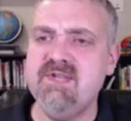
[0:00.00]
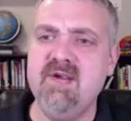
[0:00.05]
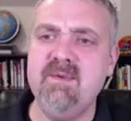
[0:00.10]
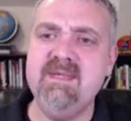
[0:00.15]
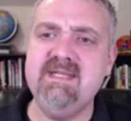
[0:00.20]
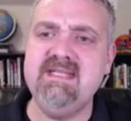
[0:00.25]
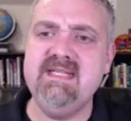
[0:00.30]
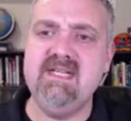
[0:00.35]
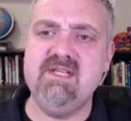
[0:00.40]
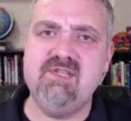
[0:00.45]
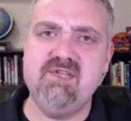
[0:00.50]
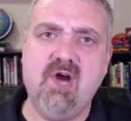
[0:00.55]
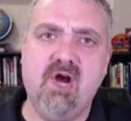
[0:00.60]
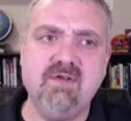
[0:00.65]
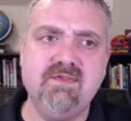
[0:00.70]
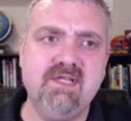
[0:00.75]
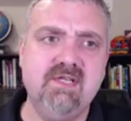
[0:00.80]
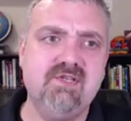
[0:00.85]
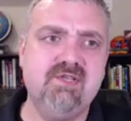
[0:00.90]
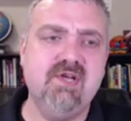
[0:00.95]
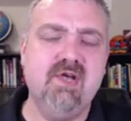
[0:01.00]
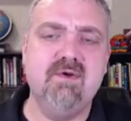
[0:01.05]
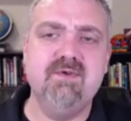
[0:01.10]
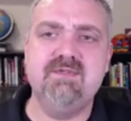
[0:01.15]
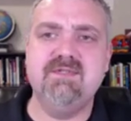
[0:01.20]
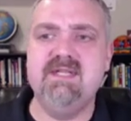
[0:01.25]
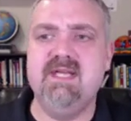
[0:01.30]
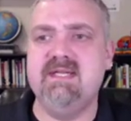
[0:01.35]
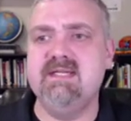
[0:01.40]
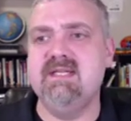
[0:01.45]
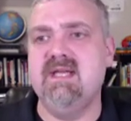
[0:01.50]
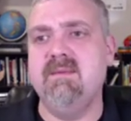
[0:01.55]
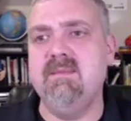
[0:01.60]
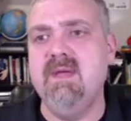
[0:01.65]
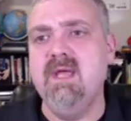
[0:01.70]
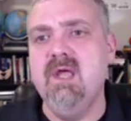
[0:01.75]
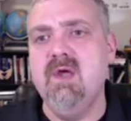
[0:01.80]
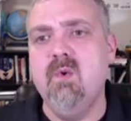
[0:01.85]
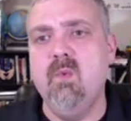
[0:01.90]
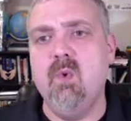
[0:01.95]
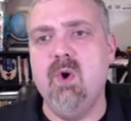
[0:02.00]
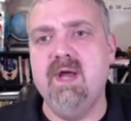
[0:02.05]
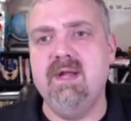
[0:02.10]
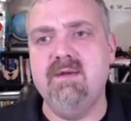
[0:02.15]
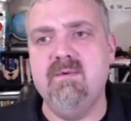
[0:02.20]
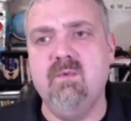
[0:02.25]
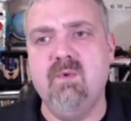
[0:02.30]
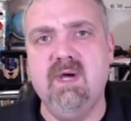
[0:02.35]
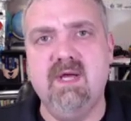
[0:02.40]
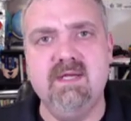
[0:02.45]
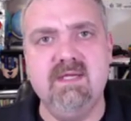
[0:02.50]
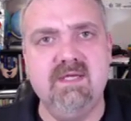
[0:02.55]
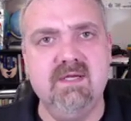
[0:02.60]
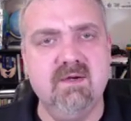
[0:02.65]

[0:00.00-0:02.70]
So here we see a chart that shows that what